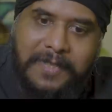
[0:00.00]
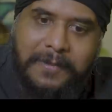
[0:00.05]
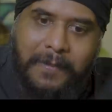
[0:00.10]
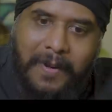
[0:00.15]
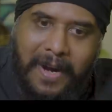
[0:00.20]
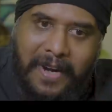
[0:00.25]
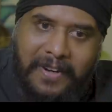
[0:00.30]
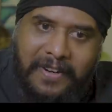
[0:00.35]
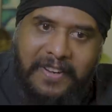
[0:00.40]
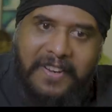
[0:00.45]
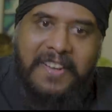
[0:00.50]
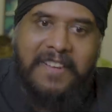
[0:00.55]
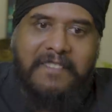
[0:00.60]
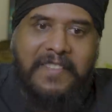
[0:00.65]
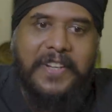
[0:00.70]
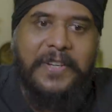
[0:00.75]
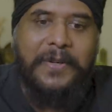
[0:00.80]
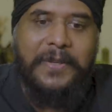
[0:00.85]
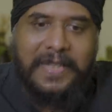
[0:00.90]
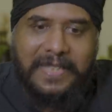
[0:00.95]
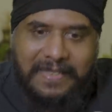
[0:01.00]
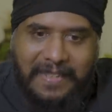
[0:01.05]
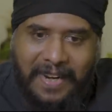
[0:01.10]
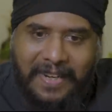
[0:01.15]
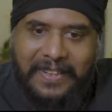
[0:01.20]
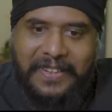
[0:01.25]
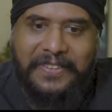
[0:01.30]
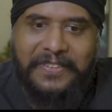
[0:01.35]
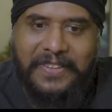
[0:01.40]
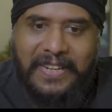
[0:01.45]
bad. When you design
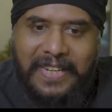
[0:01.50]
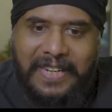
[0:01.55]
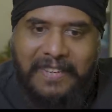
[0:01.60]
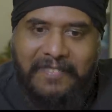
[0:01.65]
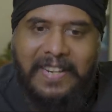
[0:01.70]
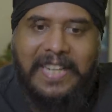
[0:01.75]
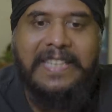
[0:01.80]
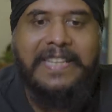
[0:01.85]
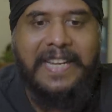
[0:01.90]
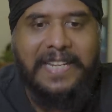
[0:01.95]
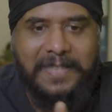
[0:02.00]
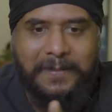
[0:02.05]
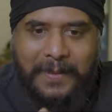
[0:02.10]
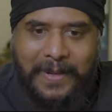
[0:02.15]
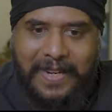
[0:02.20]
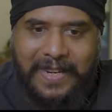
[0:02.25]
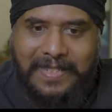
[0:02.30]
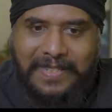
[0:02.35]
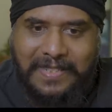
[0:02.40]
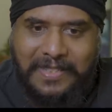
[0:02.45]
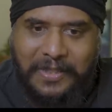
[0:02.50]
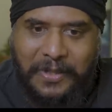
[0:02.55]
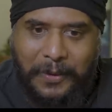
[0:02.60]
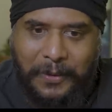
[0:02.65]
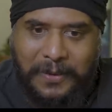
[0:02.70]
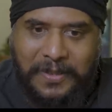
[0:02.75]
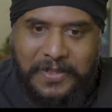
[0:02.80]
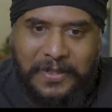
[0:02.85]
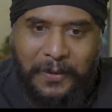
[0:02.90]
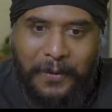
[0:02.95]
it really well, the experience is
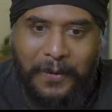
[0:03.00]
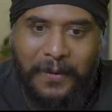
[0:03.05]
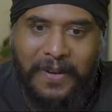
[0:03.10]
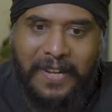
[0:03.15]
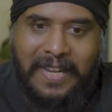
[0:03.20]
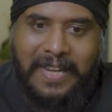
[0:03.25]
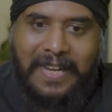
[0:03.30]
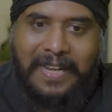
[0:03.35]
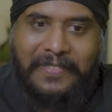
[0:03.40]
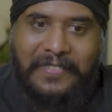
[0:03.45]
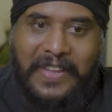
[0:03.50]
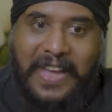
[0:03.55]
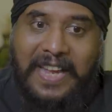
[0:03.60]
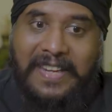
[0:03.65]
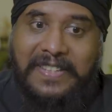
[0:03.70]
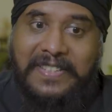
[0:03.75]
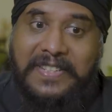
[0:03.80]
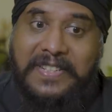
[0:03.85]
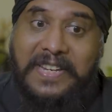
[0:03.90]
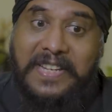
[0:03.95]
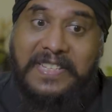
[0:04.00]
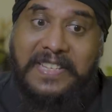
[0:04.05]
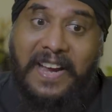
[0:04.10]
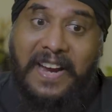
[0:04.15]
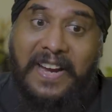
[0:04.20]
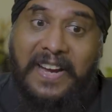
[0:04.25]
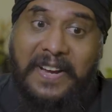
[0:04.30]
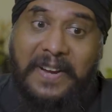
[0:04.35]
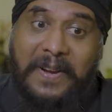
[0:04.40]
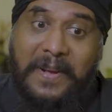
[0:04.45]
good. So there is
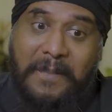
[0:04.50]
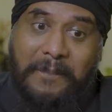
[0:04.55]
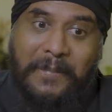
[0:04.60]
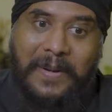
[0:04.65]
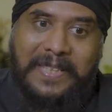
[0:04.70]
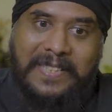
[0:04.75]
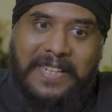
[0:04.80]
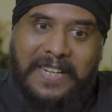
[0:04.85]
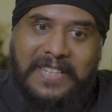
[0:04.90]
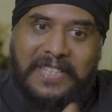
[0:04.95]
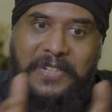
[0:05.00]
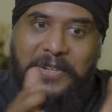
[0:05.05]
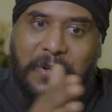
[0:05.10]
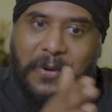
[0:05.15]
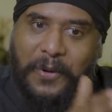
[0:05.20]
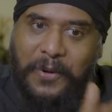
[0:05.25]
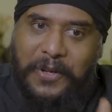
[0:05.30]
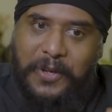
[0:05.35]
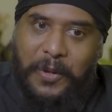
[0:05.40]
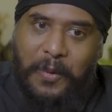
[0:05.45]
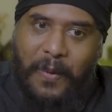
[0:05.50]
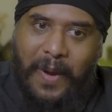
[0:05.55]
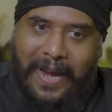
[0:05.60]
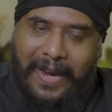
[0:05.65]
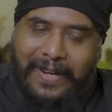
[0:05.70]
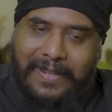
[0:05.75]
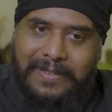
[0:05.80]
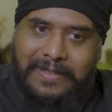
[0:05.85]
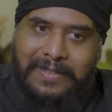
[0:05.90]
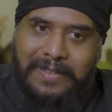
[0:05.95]
design, but there is no
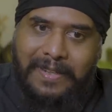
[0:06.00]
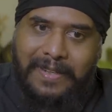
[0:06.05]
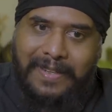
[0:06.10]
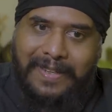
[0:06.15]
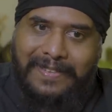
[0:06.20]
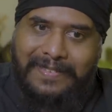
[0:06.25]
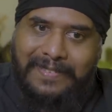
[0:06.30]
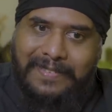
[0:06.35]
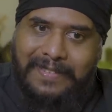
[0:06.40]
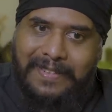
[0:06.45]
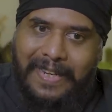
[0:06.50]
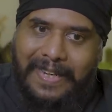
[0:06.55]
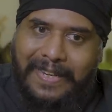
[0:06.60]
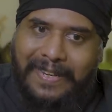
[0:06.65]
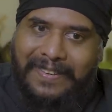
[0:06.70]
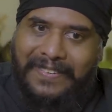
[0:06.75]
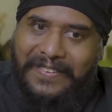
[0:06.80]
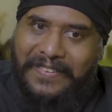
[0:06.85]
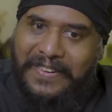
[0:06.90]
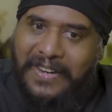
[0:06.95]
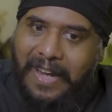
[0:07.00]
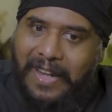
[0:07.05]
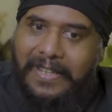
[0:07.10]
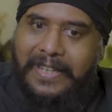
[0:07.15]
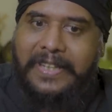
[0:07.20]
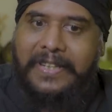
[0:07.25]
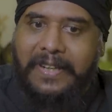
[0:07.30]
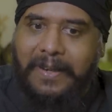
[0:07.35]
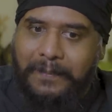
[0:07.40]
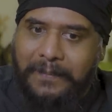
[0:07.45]
UX. It's like a really
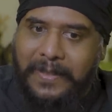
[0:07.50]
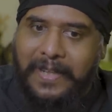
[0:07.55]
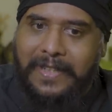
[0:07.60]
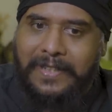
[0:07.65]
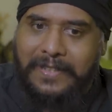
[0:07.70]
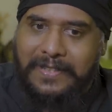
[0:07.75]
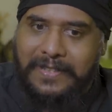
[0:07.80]
dumb thing to